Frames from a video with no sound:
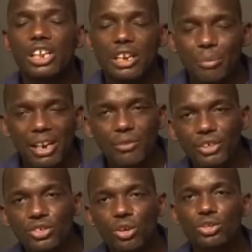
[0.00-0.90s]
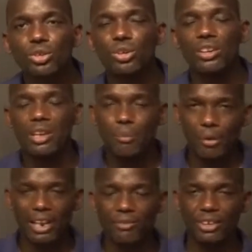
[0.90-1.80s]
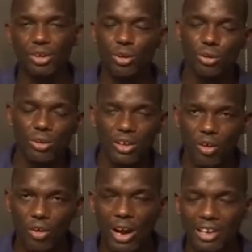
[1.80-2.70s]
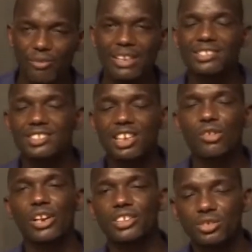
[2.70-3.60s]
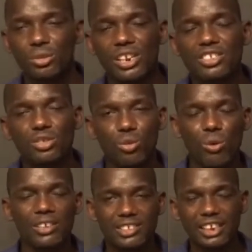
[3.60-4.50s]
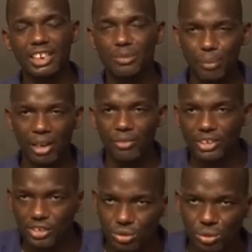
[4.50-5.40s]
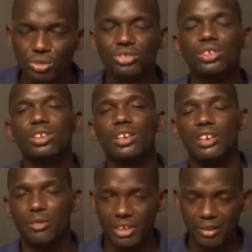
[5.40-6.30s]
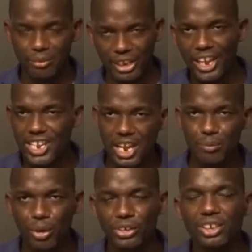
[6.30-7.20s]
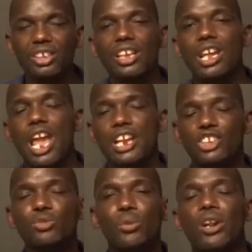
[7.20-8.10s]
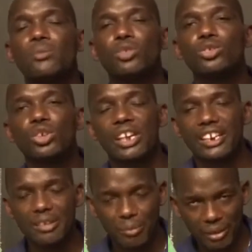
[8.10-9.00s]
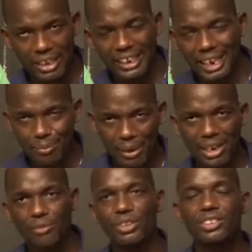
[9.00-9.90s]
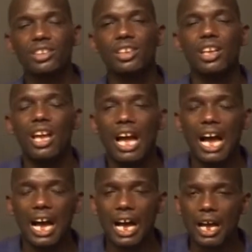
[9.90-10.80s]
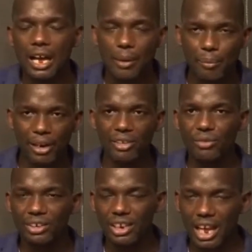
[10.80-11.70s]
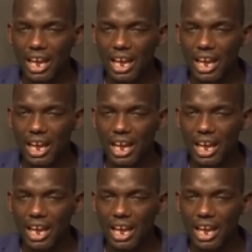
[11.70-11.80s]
benefit also private or advanced secondary students who are studying in private schools, day and boarding. And these programs also can benefit private,